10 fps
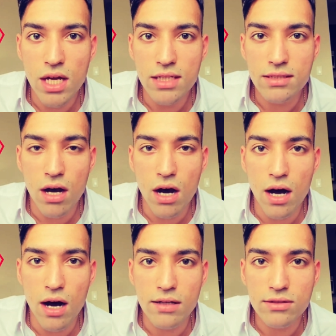
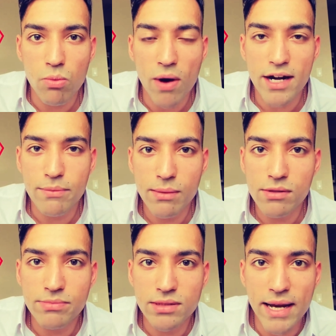So why are
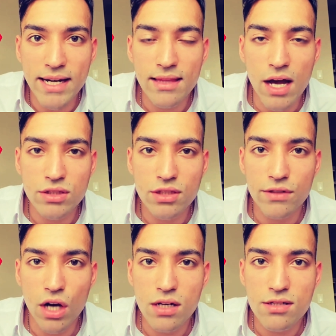people spending thousands of
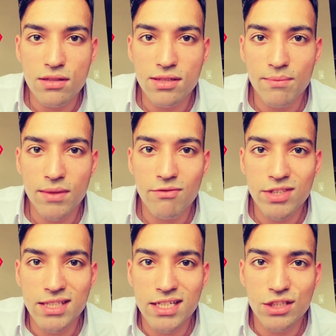dollars on something
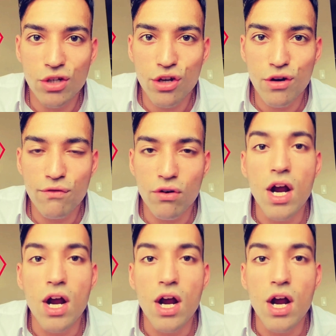which there's no cure for?